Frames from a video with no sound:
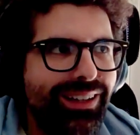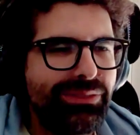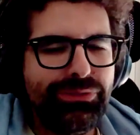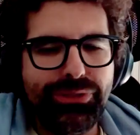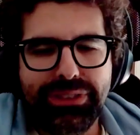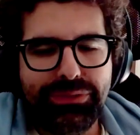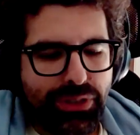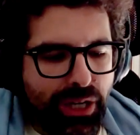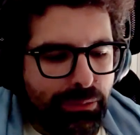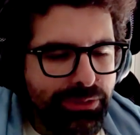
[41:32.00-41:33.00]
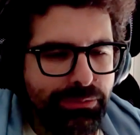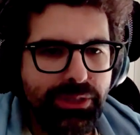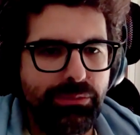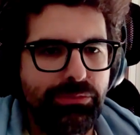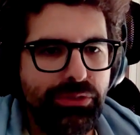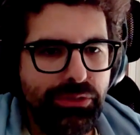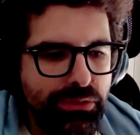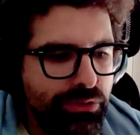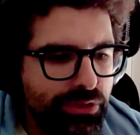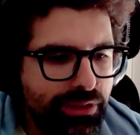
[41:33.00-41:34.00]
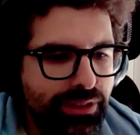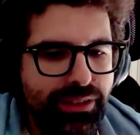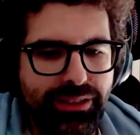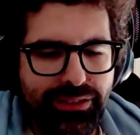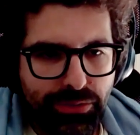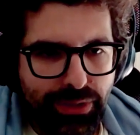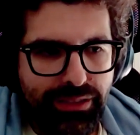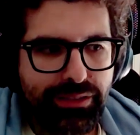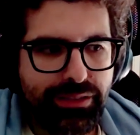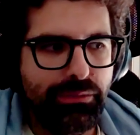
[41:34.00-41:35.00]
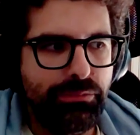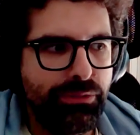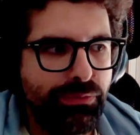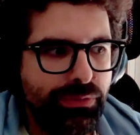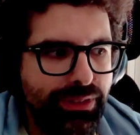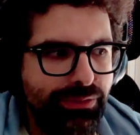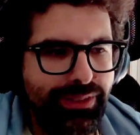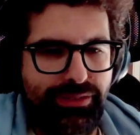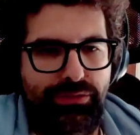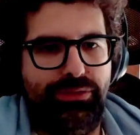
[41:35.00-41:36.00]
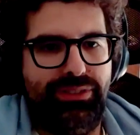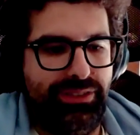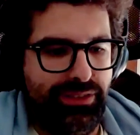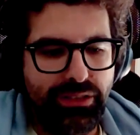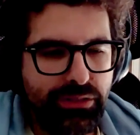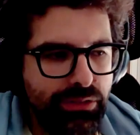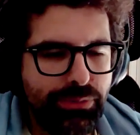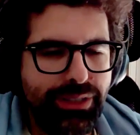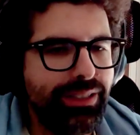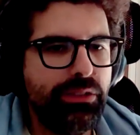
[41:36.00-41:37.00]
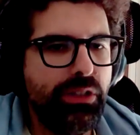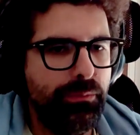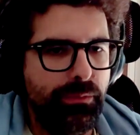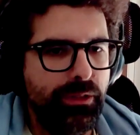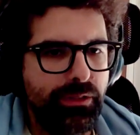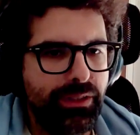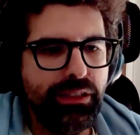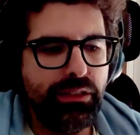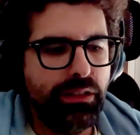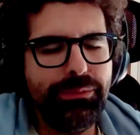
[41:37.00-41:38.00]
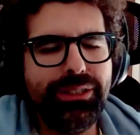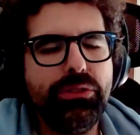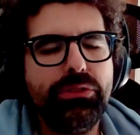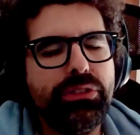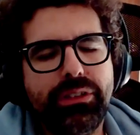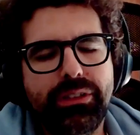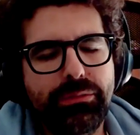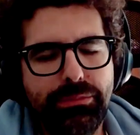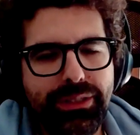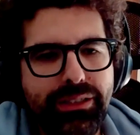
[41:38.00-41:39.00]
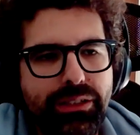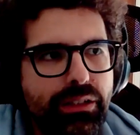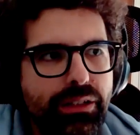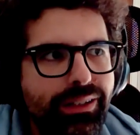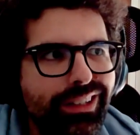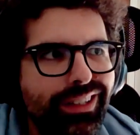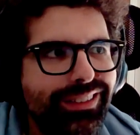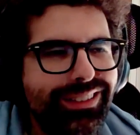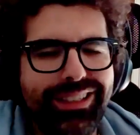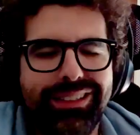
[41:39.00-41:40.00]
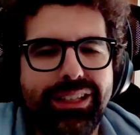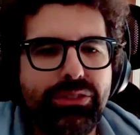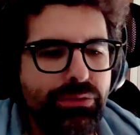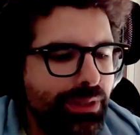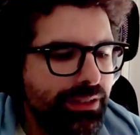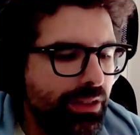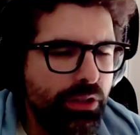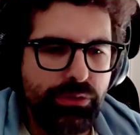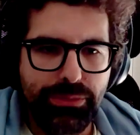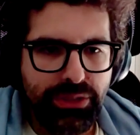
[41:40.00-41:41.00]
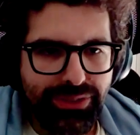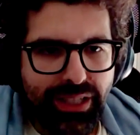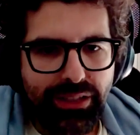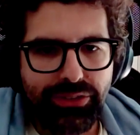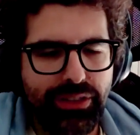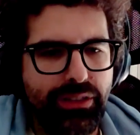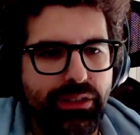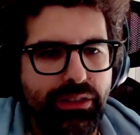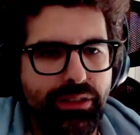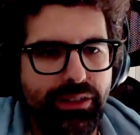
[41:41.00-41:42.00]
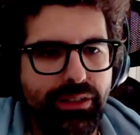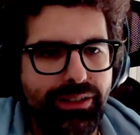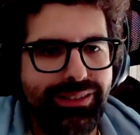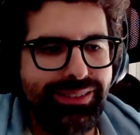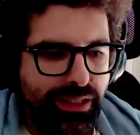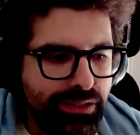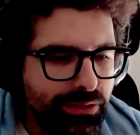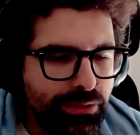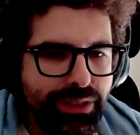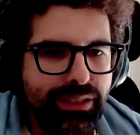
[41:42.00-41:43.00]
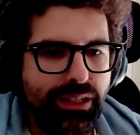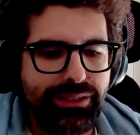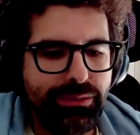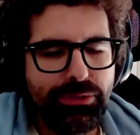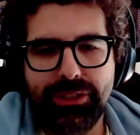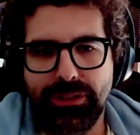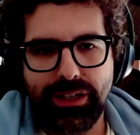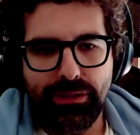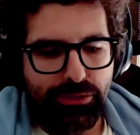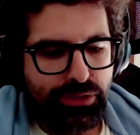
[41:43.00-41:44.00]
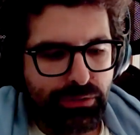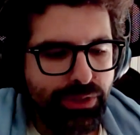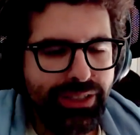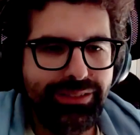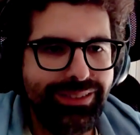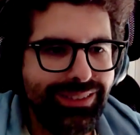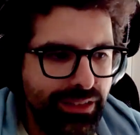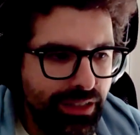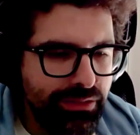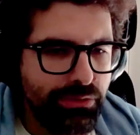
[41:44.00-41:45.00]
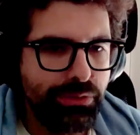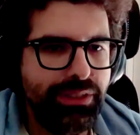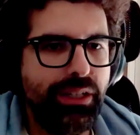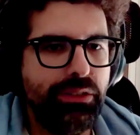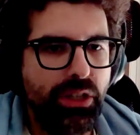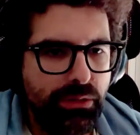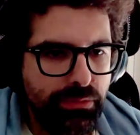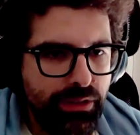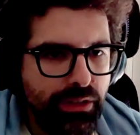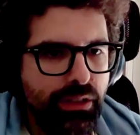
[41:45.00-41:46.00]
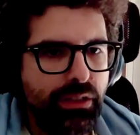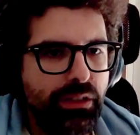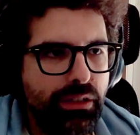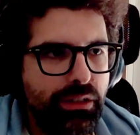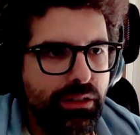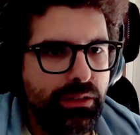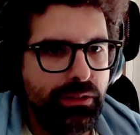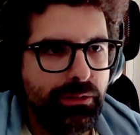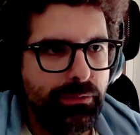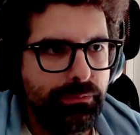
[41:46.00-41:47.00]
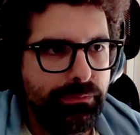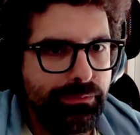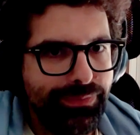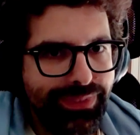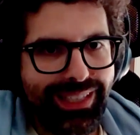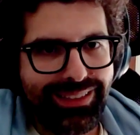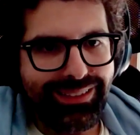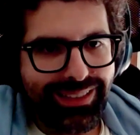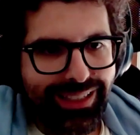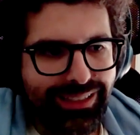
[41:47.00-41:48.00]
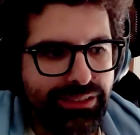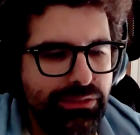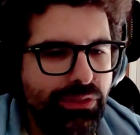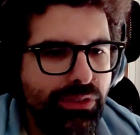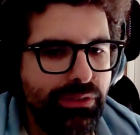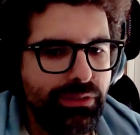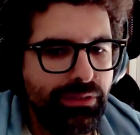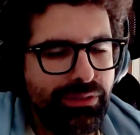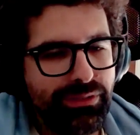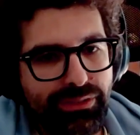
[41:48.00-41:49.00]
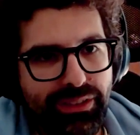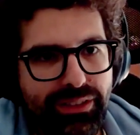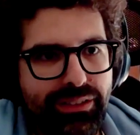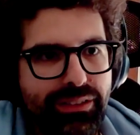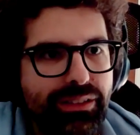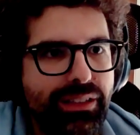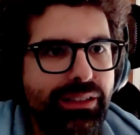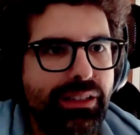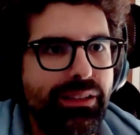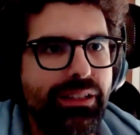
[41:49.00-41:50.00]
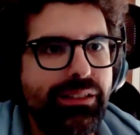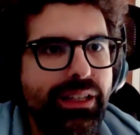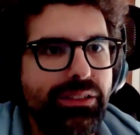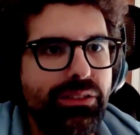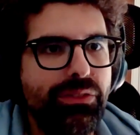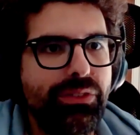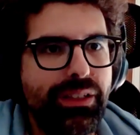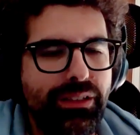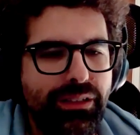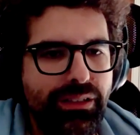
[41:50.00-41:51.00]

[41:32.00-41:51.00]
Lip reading: of course, if your company becomes huge, it's great, but for investors, it's not a great outcome. Like, huge, meaning, say that you make 100 million sales. It's not a great depending on how much you raise, it's not a great outcome. That's kind of that's kind of the thing.